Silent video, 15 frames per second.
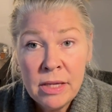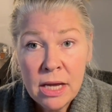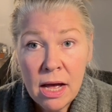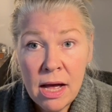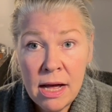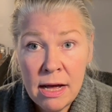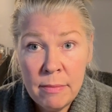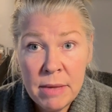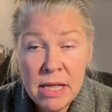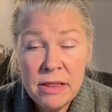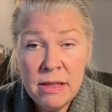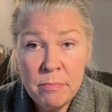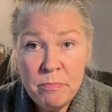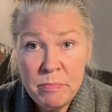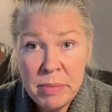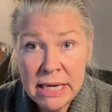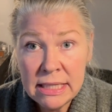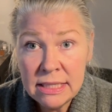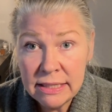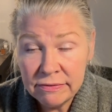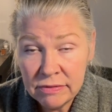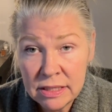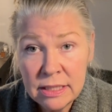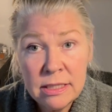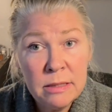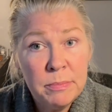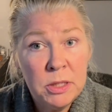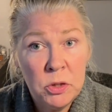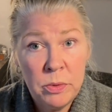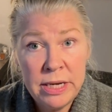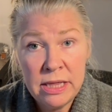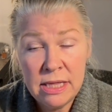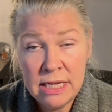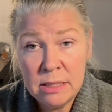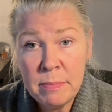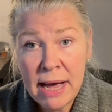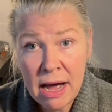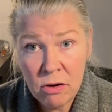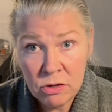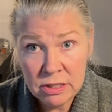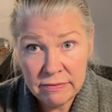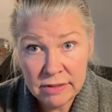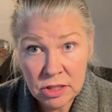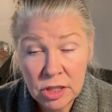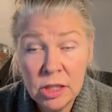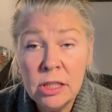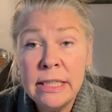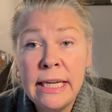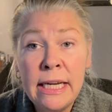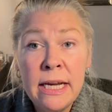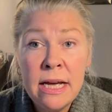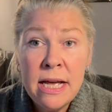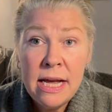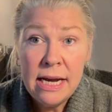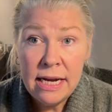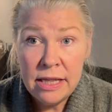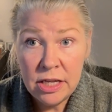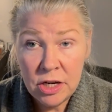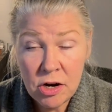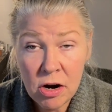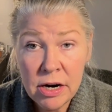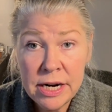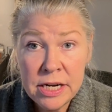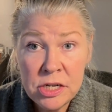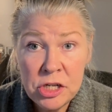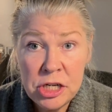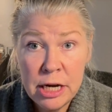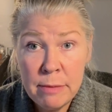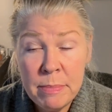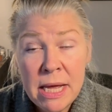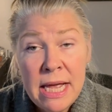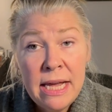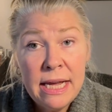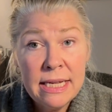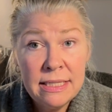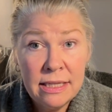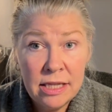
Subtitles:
The big difference between these powers of attorney and the guardianship is that